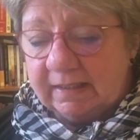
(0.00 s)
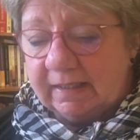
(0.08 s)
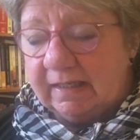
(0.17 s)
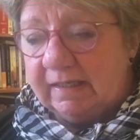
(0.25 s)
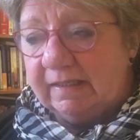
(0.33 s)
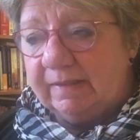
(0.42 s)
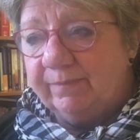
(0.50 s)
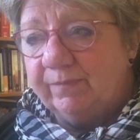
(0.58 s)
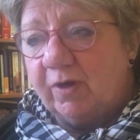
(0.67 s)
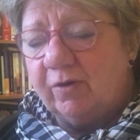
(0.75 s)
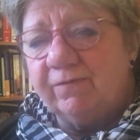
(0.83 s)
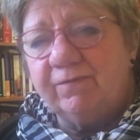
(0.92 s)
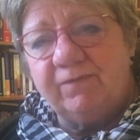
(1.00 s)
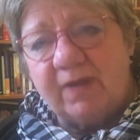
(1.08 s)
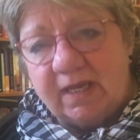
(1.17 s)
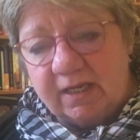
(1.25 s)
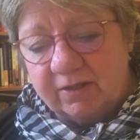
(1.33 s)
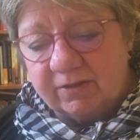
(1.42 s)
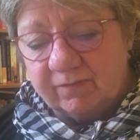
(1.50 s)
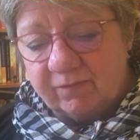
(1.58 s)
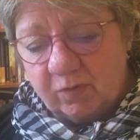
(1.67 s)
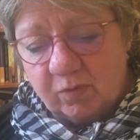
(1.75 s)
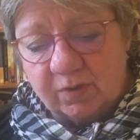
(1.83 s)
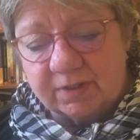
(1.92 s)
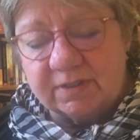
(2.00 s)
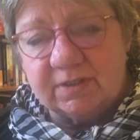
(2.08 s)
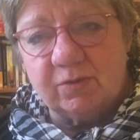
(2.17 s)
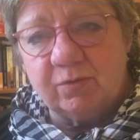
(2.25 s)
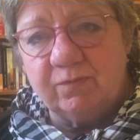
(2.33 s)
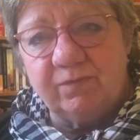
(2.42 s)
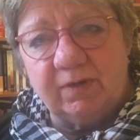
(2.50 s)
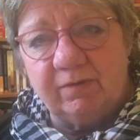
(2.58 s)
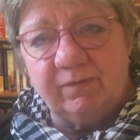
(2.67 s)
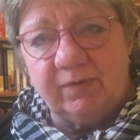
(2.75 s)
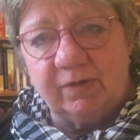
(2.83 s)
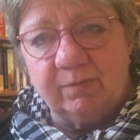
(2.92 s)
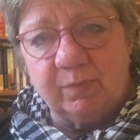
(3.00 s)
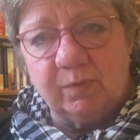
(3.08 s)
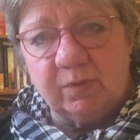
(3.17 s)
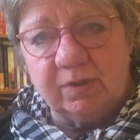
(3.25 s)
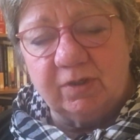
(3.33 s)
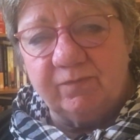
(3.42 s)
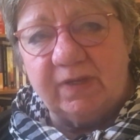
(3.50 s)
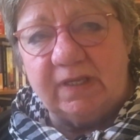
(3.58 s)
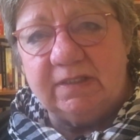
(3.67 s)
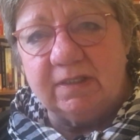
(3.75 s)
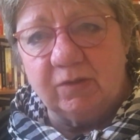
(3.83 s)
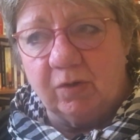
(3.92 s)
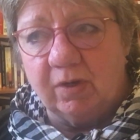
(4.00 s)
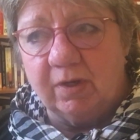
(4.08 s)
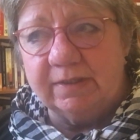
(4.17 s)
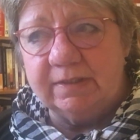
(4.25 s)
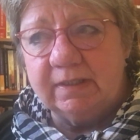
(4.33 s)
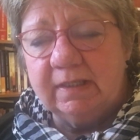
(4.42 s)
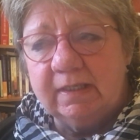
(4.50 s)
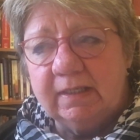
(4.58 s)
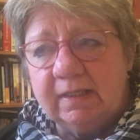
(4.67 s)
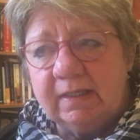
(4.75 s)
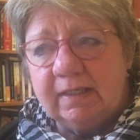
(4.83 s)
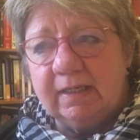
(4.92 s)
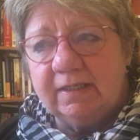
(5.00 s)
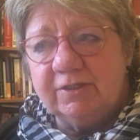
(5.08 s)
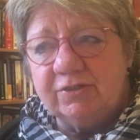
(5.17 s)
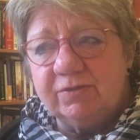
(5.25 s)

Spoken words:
our faith, of course, so very, very important, our faith in God. And